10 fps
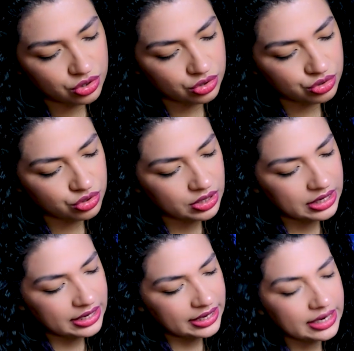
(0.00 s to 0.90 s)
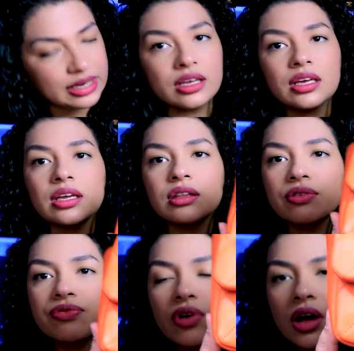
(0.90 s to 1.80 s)
know, to clean in the
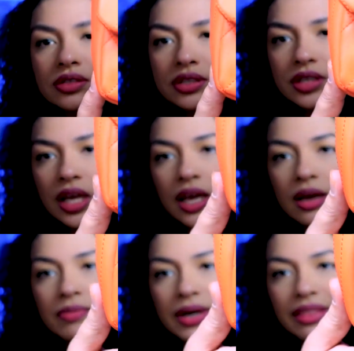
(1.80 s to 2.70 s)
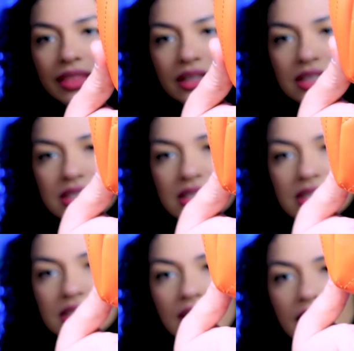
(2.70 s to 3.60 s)
front but I think this
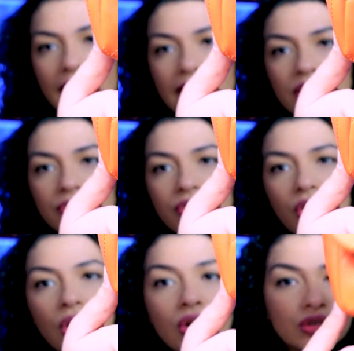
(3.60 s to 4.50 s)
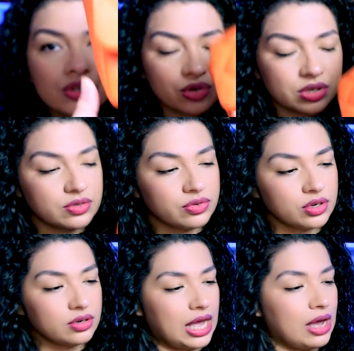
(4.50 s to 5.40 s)
is a kind of color
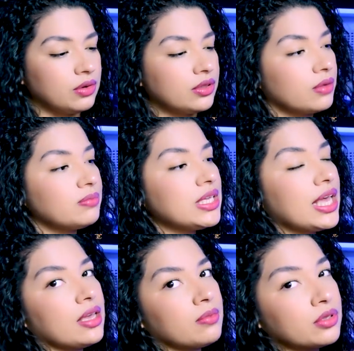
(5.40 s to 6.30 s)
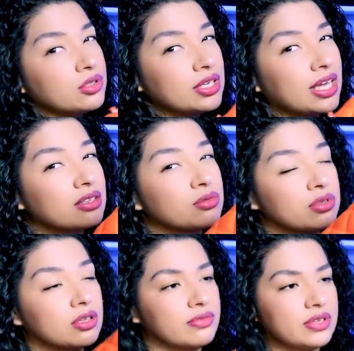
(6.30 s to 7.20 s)
transfer. I will not be able to get
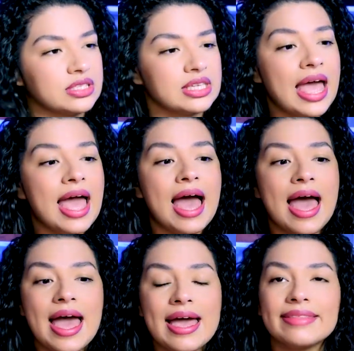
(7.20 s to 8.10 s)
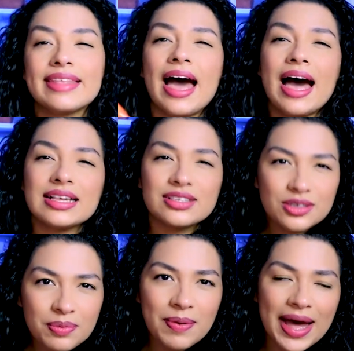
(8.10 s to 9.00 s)
rid of it. And as
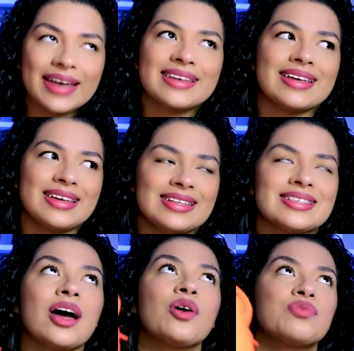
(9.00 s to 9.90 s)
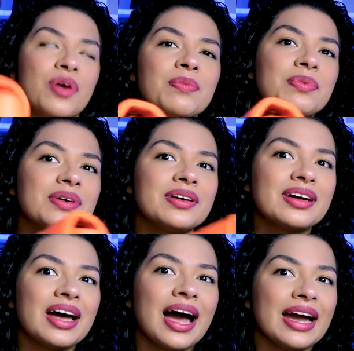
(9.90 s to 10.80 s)
the bag is a rubber,
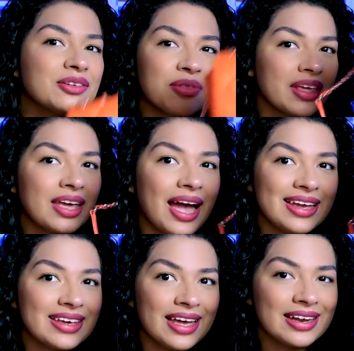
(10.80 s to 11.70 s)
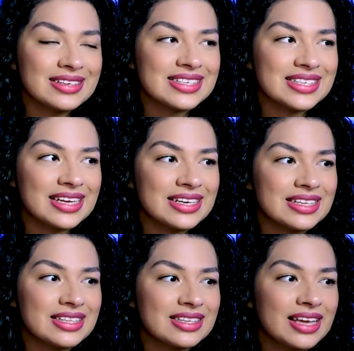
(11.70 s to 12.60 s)
I don't think I can send
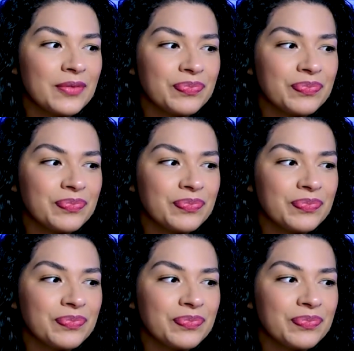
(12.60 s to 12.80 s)
it,